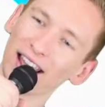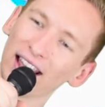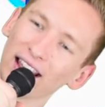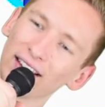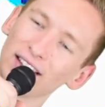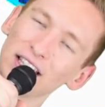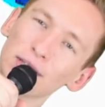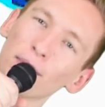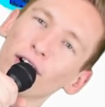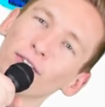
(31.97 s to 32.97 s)
and
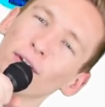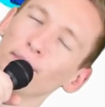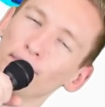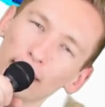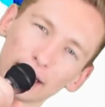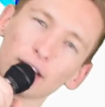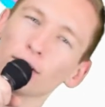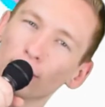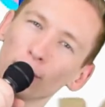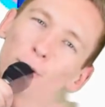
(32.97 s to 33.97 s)
he's part of a bigger
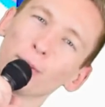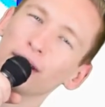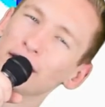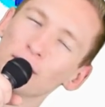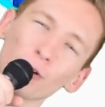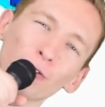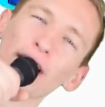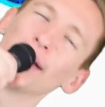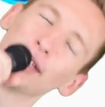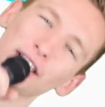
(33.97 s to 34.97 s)
group. His whole
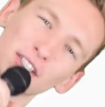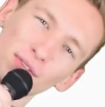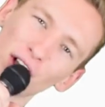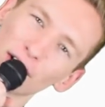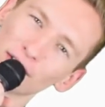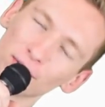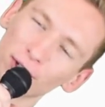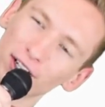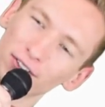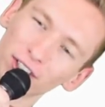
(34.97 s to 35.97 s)
family does vlogs and
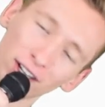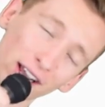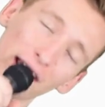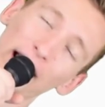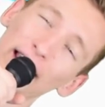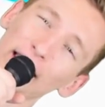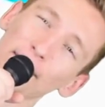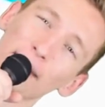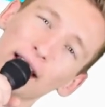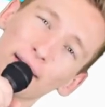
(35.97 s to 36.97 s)
whatever, and they make